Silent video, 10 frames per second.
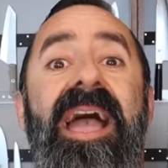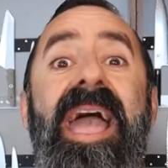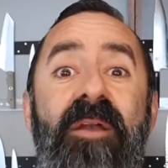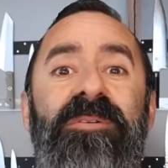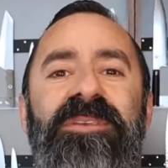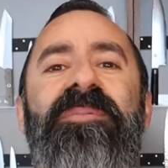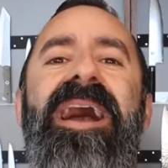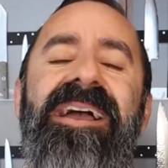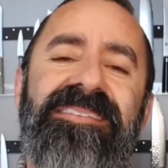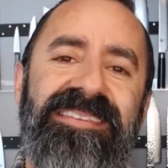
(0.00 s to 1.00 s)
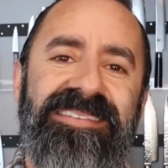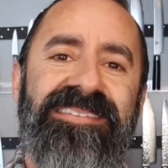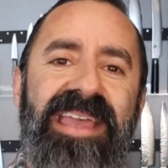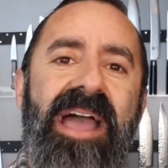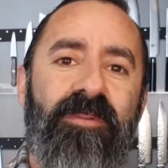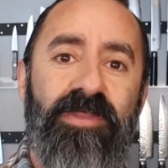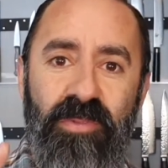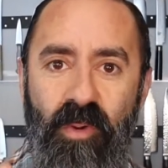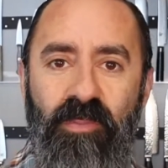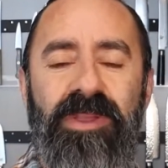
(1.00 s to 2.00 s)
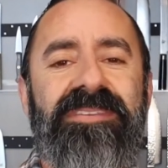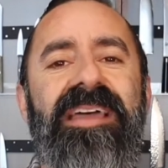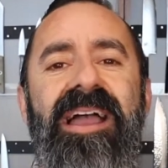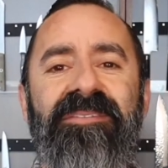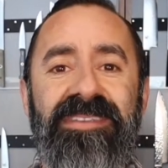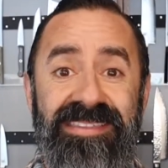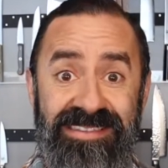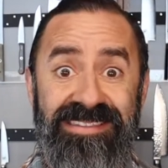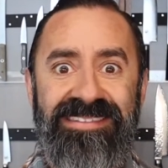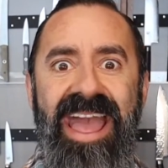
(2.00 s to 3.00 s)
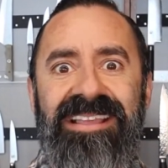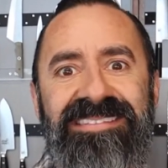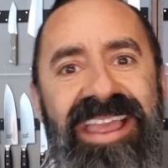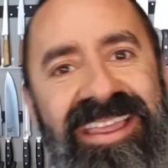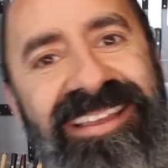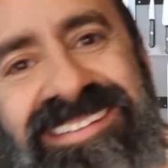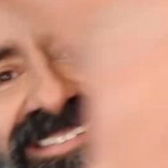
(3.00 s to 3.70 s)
Hey, what's up guys? This is Tack with Northwest Knives and this is Tack's Take.